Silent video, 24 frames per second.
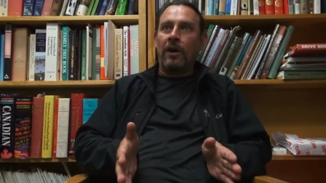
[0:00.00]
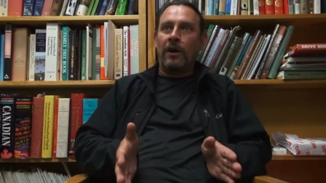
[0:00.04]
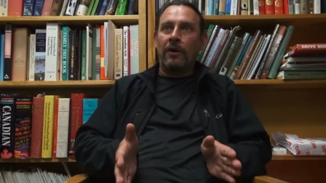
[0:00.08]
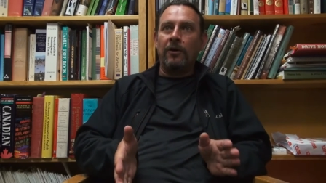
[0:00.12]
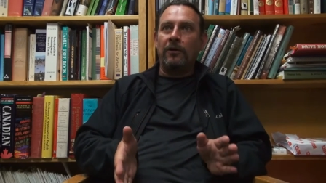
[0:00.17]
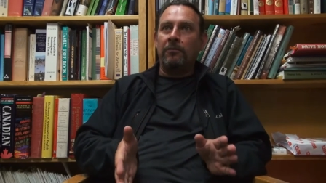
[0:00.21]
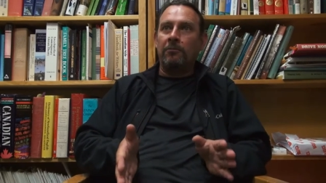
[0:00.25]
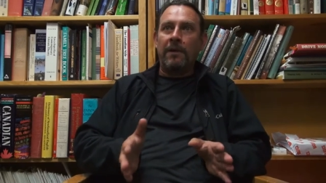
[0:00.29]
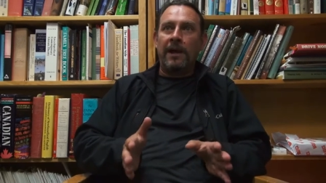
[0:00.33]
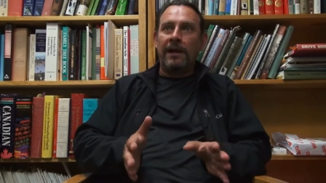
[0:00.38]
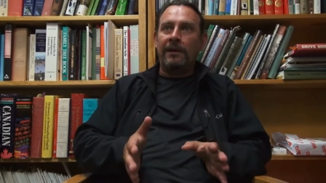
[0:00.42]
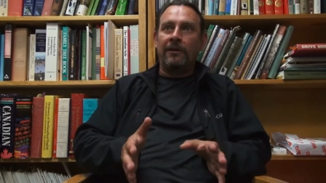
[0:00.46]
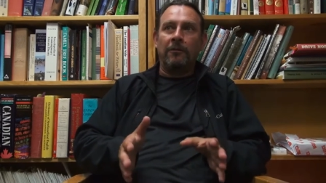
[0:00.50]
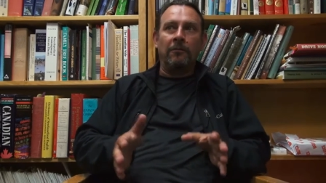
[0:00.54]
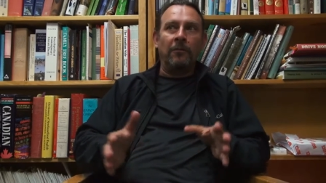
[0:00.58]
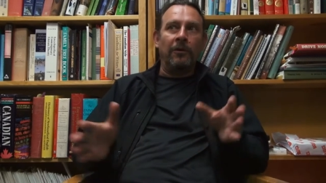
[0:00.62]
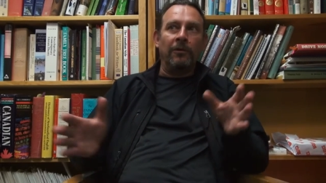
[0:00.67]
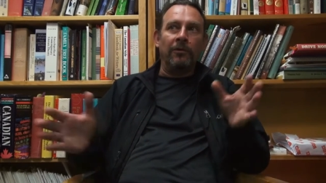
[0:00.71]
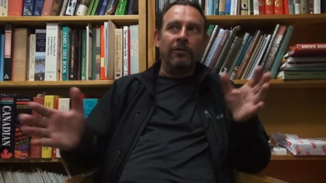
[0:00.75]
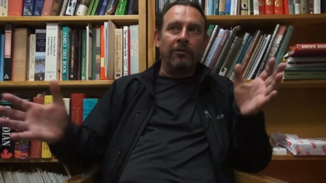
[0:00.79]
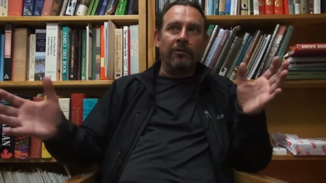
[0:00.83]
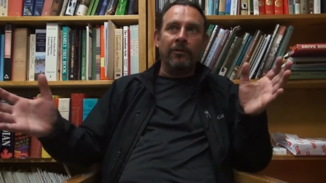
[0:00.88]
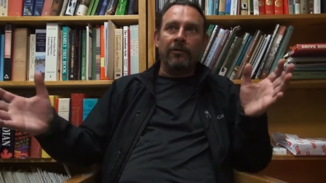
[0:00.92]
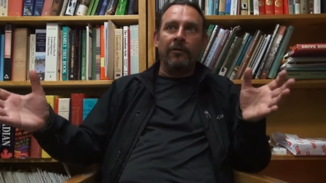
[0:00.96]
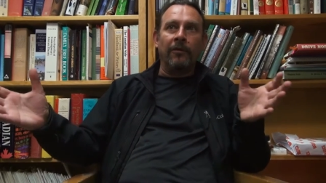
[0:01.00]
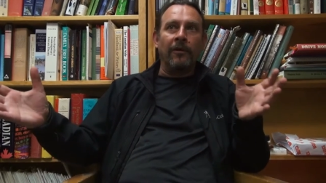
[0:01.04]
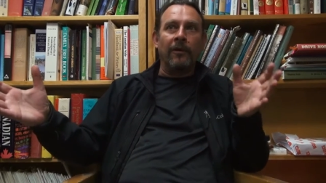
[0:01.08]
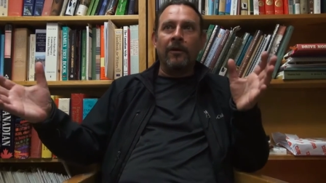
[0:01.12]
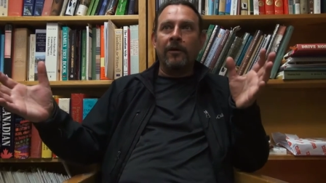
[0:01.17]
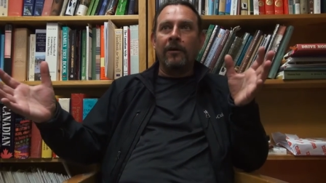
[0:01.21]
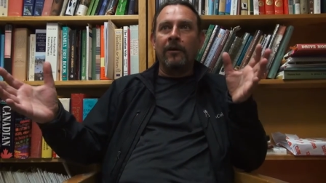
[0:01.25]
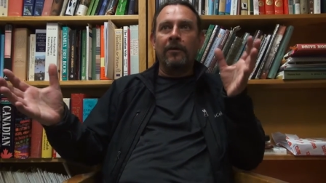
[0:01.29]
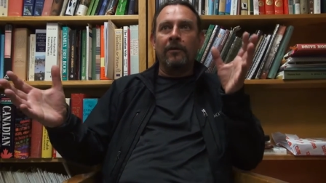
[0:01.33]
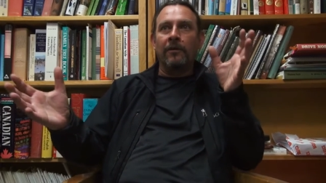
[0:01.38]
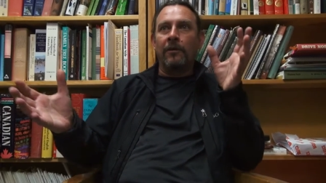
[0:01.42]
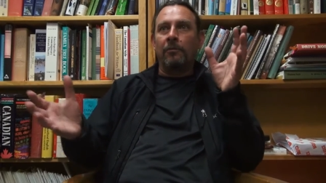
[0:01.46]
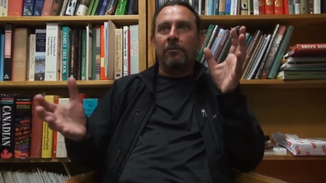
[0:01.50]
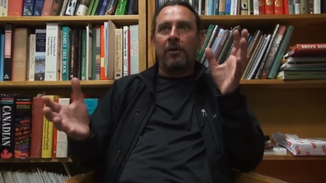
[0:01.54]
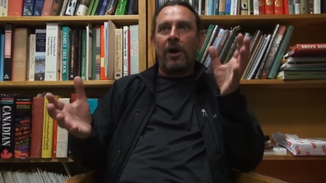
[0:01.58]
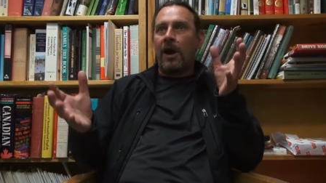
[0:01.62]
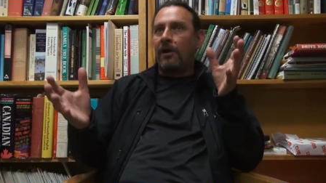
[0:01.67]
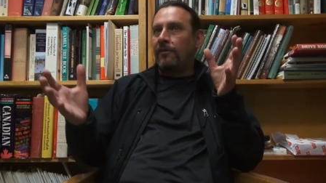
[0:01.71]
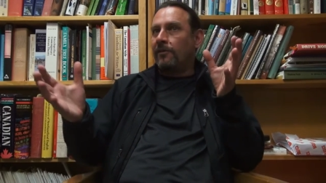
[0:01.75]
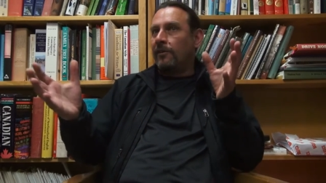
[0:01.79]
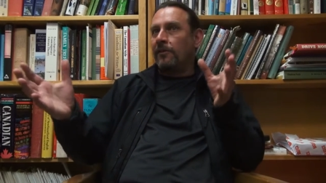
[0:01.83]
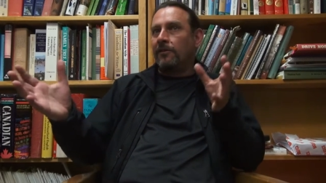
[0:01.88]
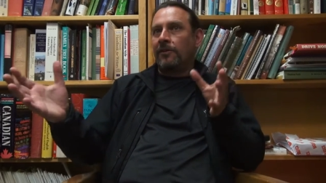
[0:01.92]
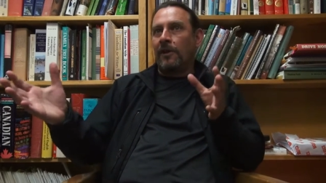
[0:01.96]
I couldn't make them with the the
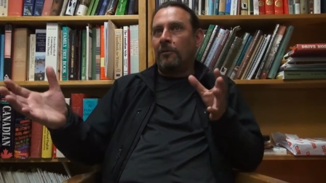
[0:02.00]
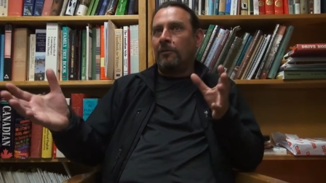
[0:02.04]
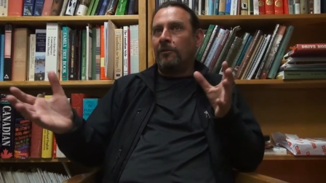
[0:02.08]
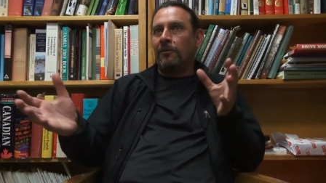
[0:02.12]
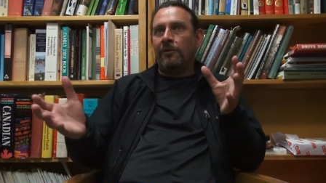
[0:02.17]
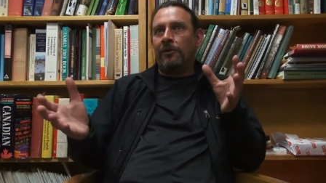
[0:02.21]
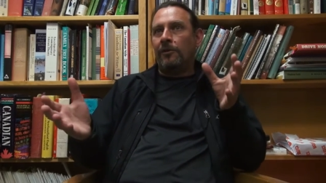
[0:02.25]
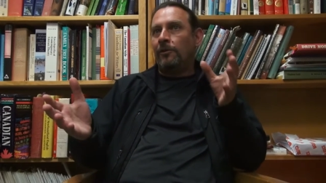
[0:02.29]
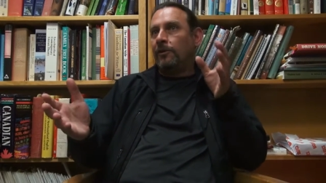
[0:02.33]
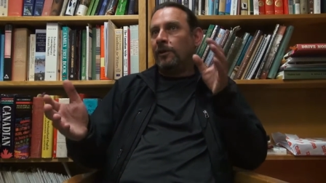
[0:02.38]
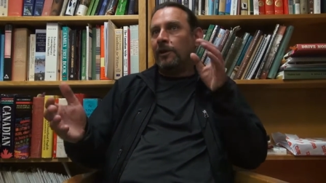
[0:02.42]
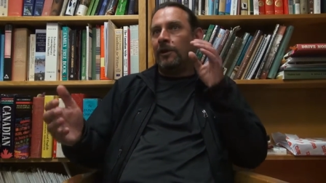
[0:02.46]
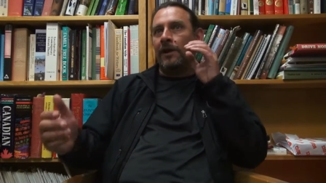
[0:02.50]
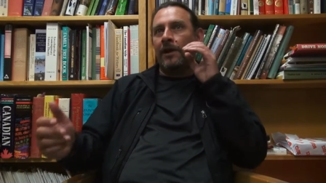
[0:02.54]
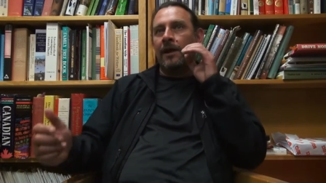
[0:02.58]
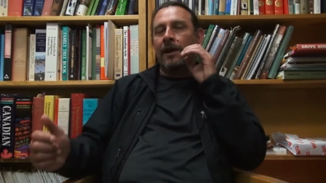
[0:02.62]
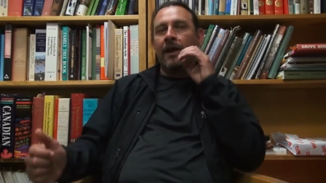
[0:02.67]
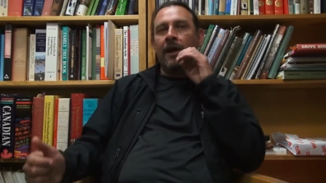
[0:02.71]
process I was using